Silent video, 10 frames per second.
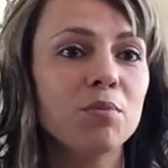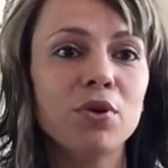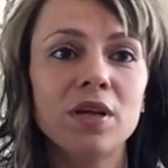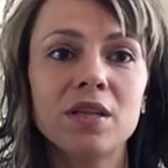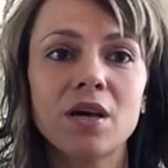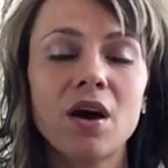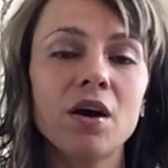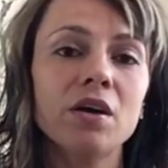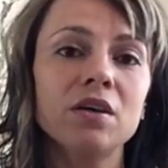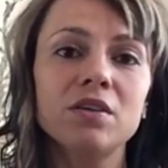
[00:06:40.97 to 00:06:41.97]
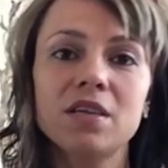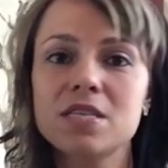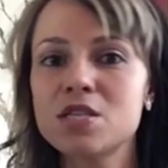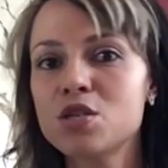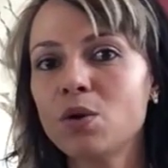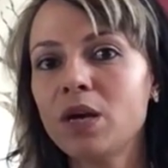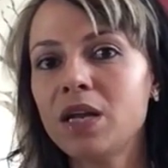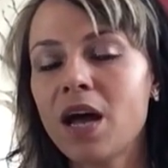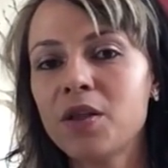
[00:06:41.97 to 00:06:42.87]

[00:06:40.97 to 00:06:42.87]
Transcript: put it in the car, listen to it